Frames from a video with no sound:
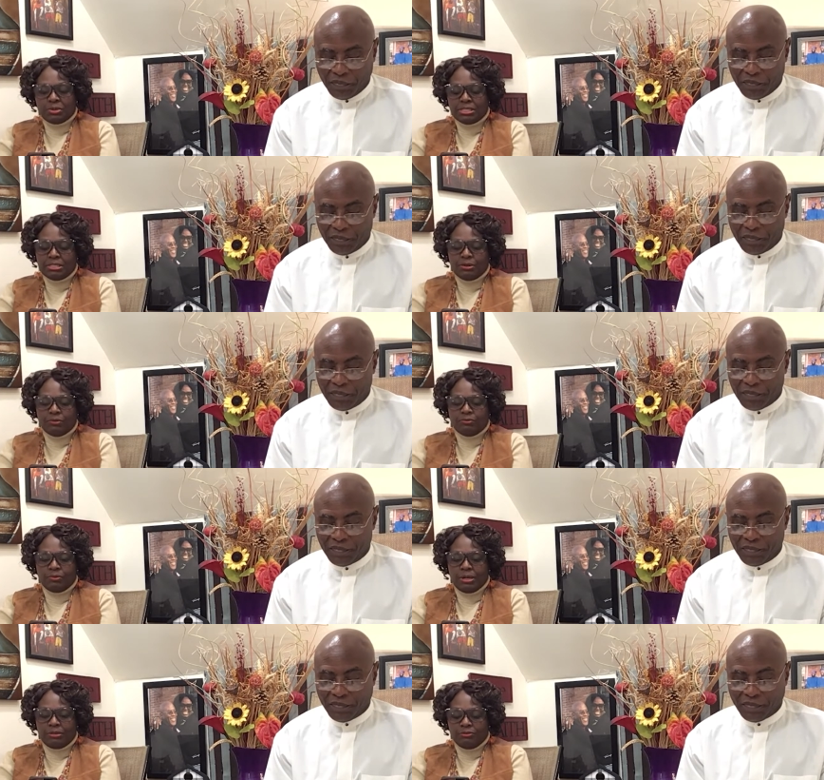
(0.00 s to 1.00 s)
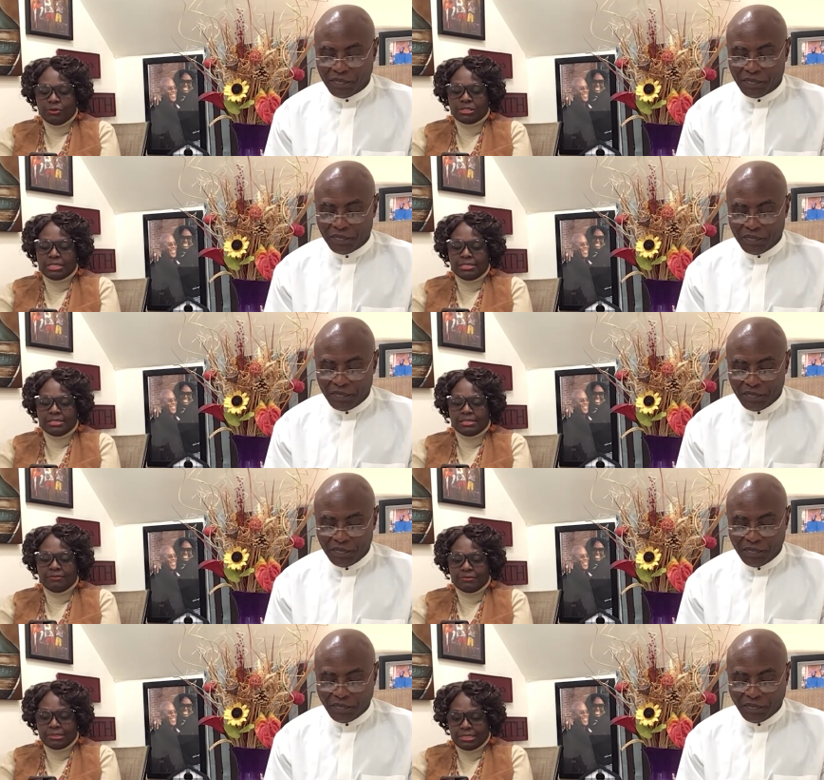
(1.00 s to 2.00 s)
Speaker 1: 20 of uh, First 1 Kings
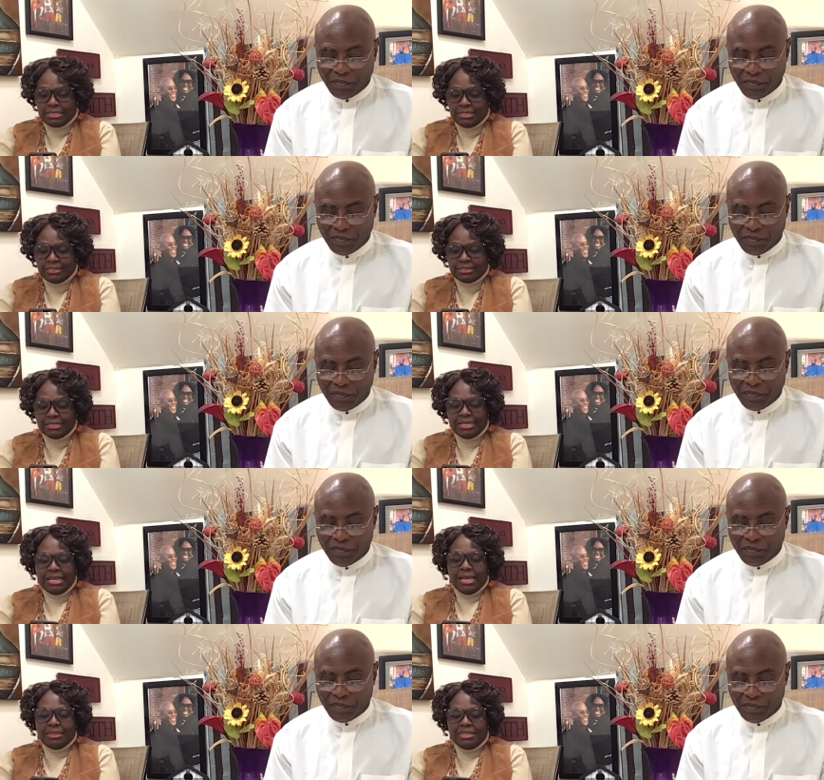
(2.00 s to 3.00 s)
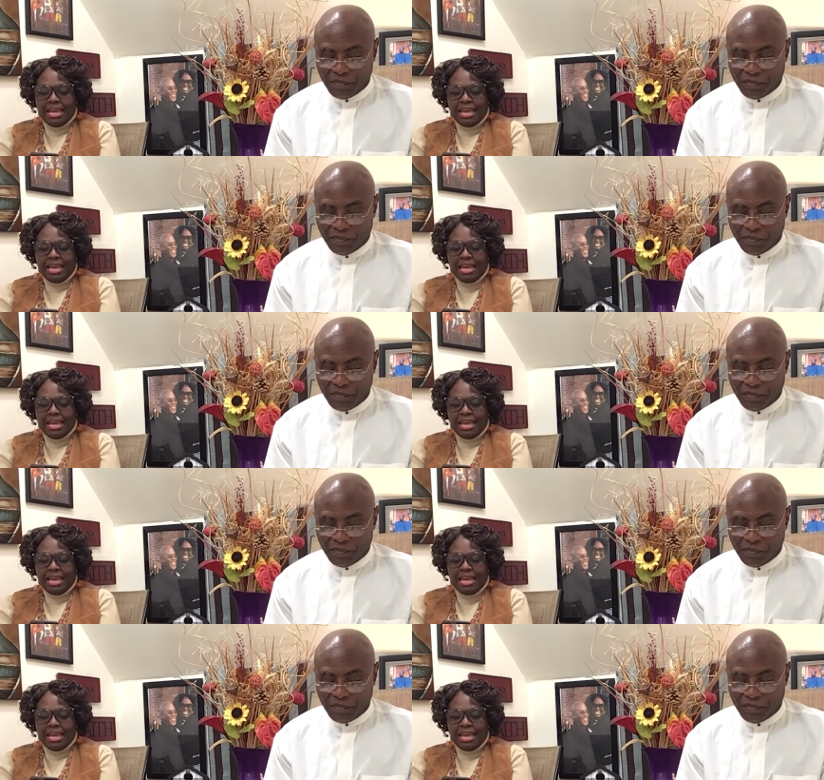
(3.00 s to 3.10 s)
17. Mm.